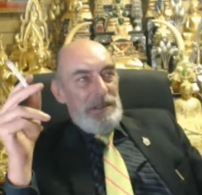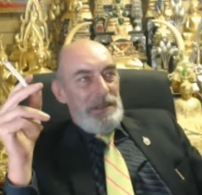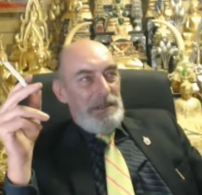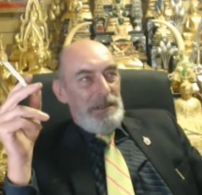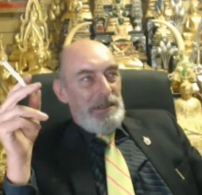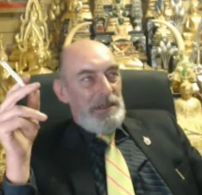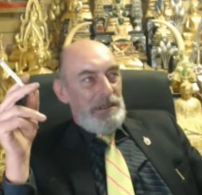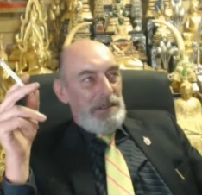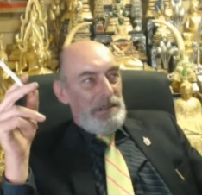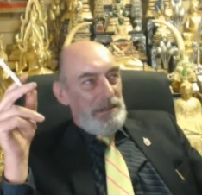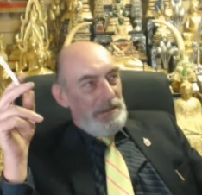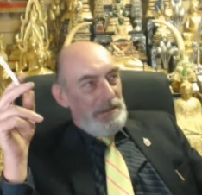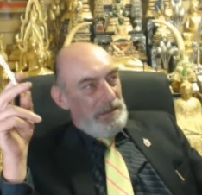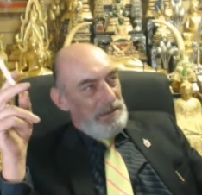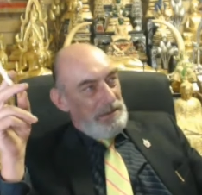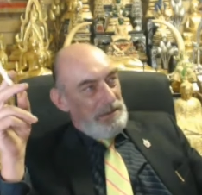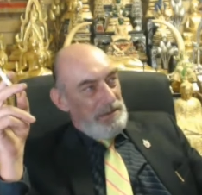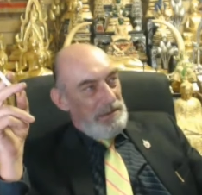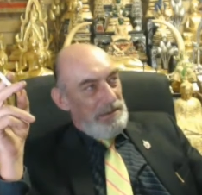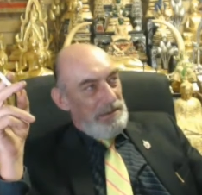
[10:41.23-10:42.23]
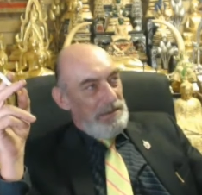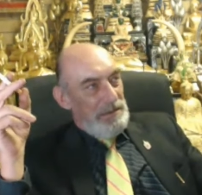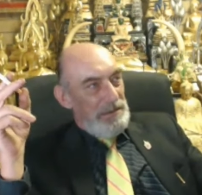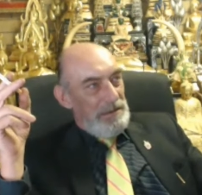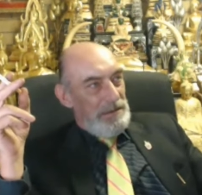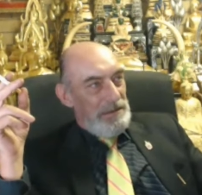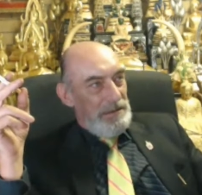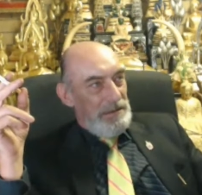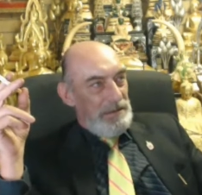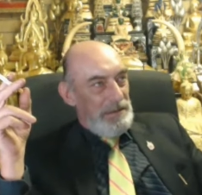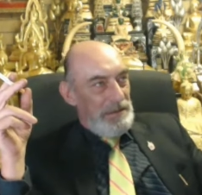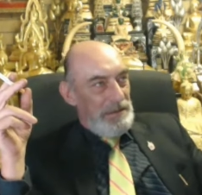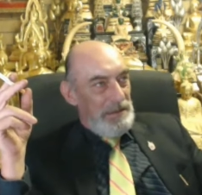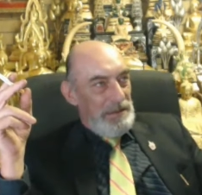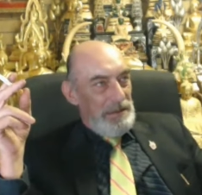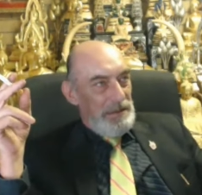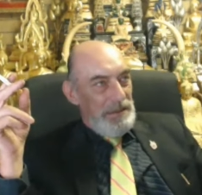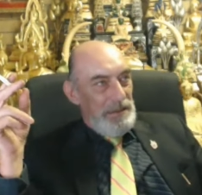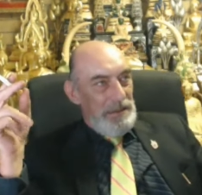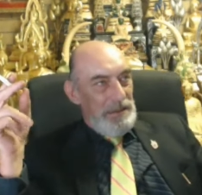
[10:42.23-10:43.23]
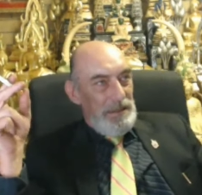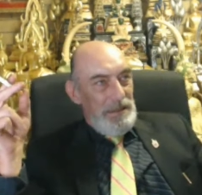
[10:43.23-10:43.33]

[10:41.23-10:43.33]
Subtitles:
Nobody speaks.